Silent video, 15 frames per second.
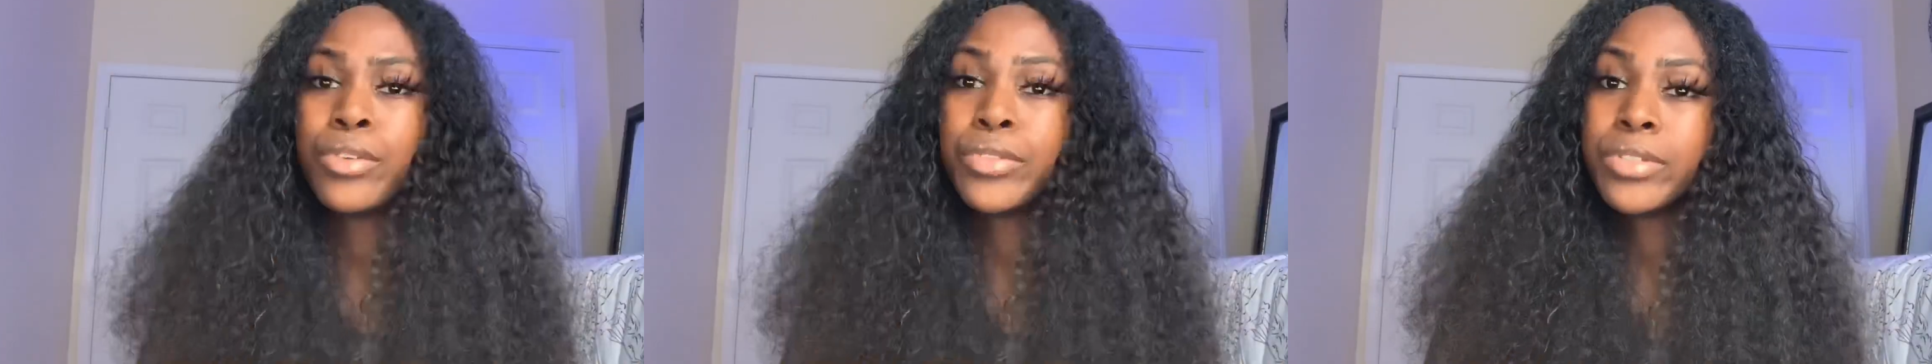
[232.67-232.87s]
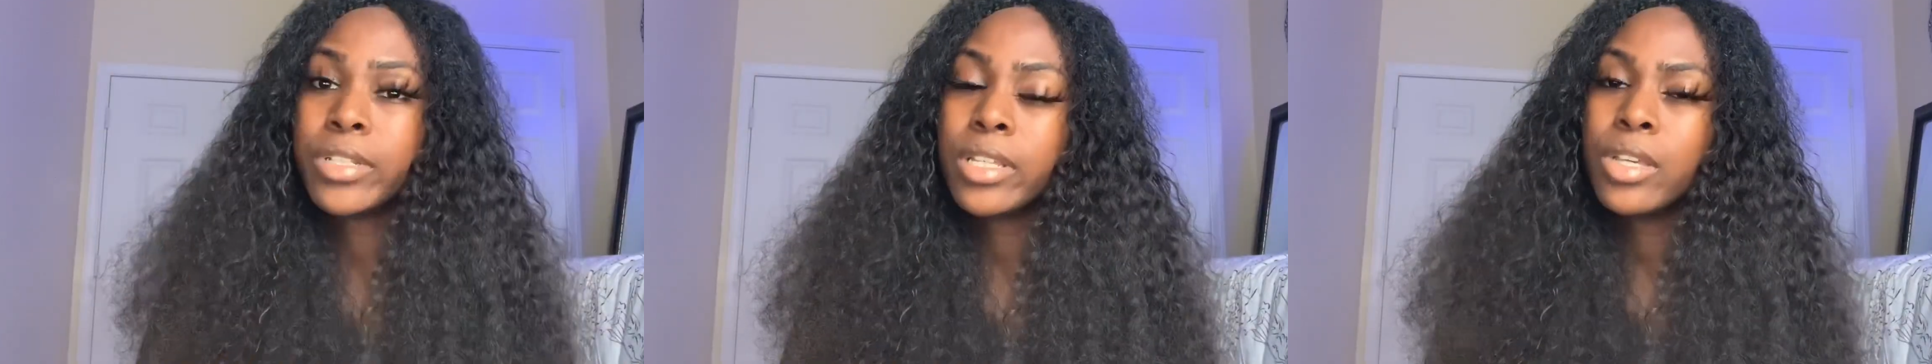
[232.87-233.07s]

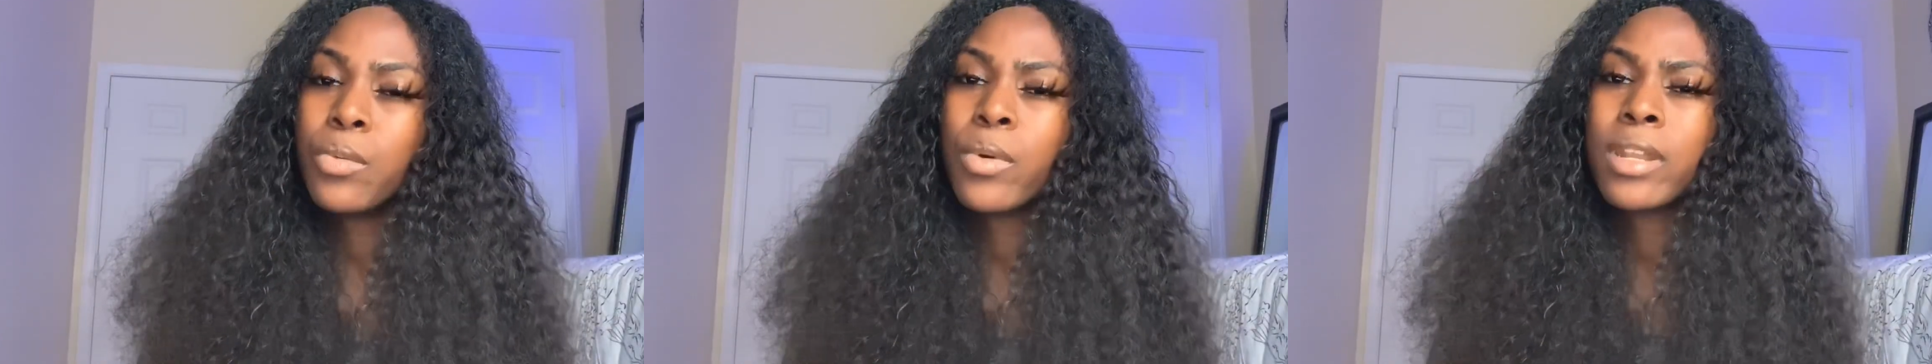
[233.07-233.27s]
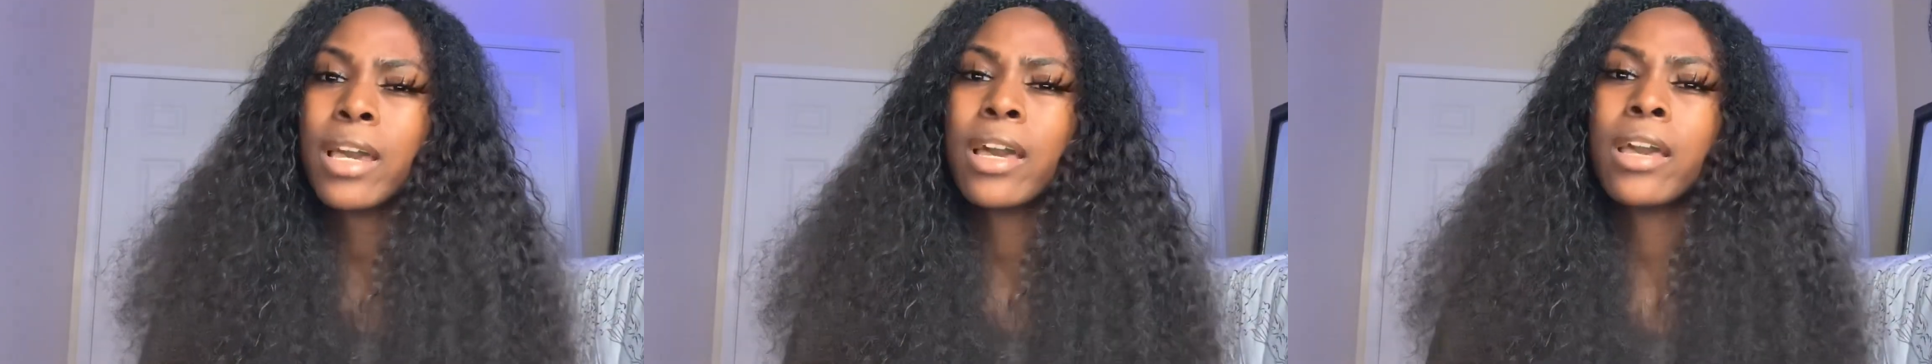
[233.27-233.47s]
Usually
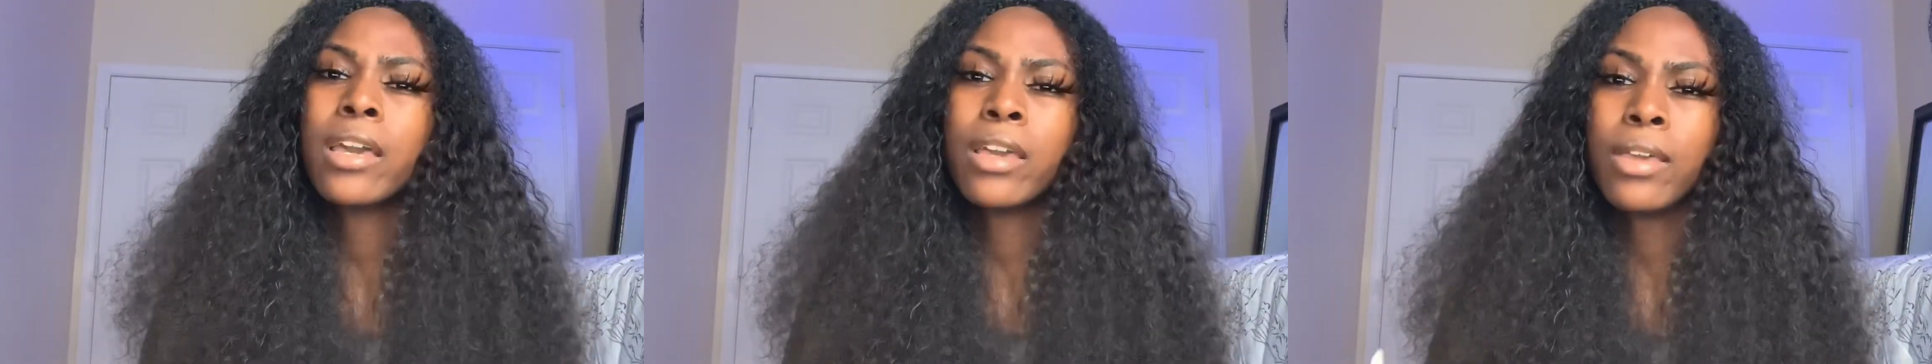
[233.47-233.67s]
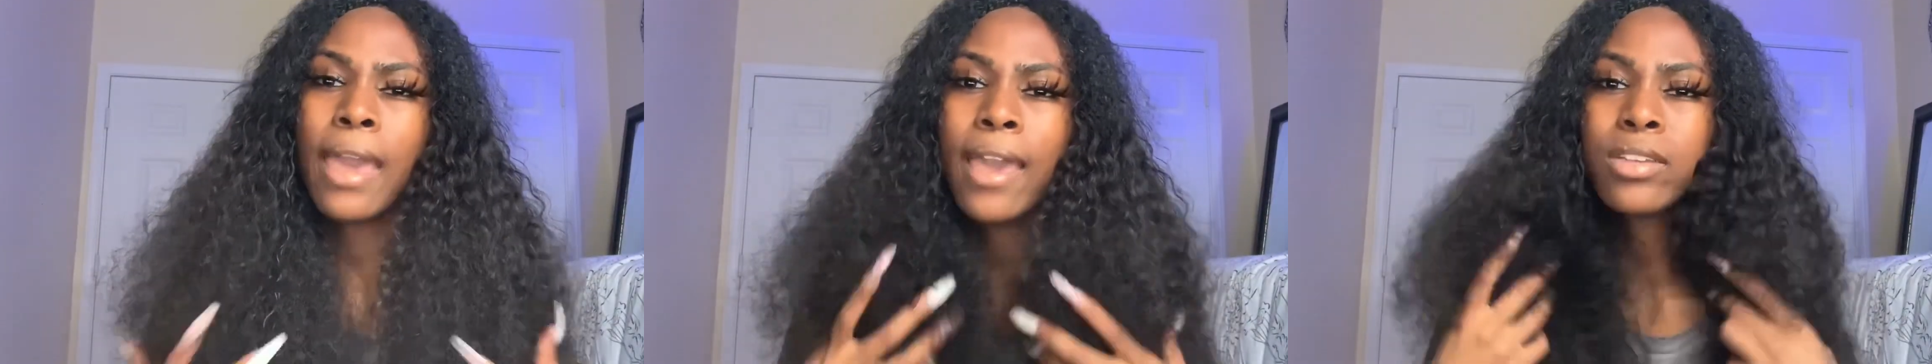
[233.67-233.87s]
when
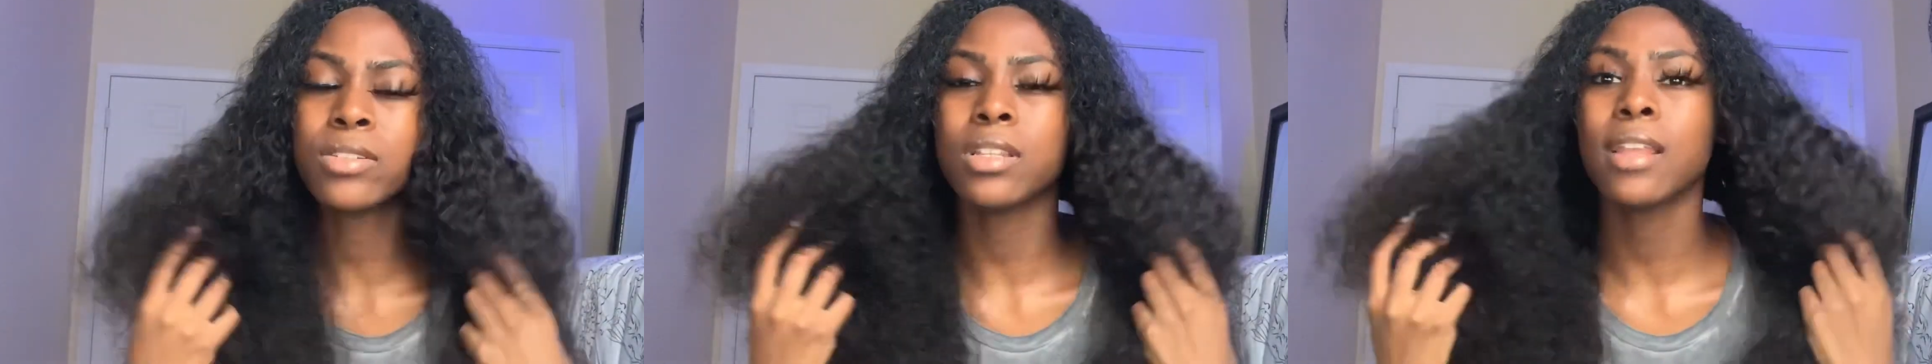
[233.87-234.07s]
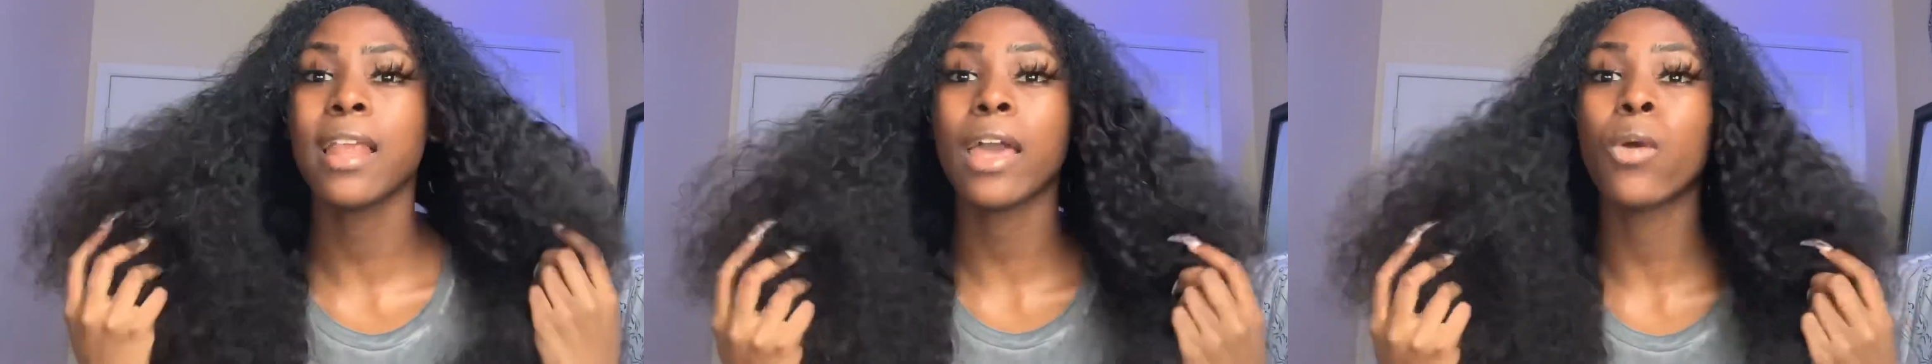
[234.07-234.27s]
I
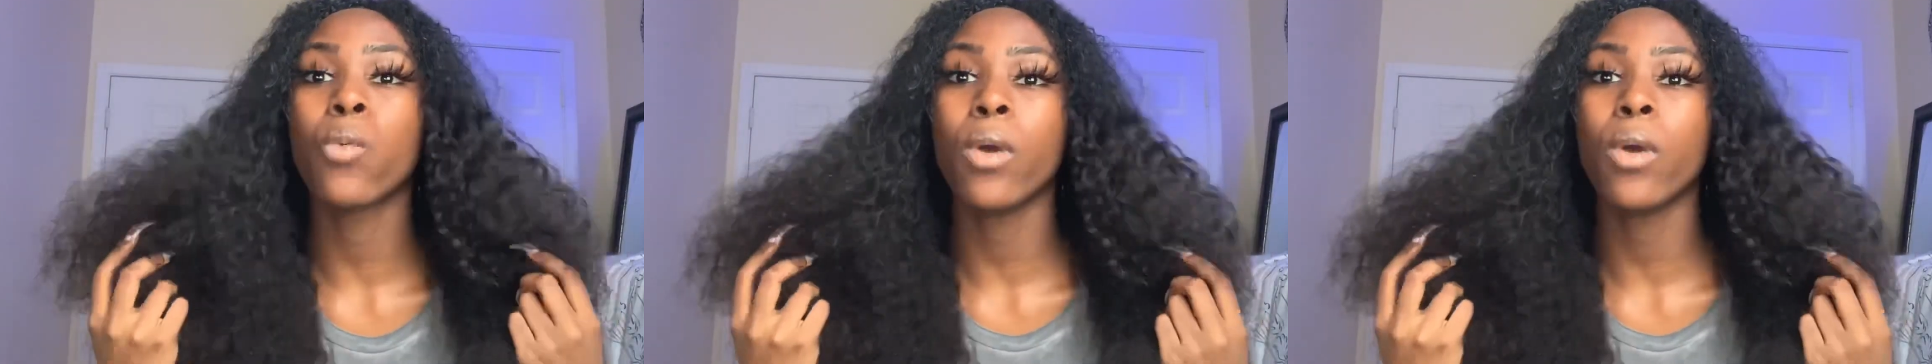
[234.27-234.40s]
actually like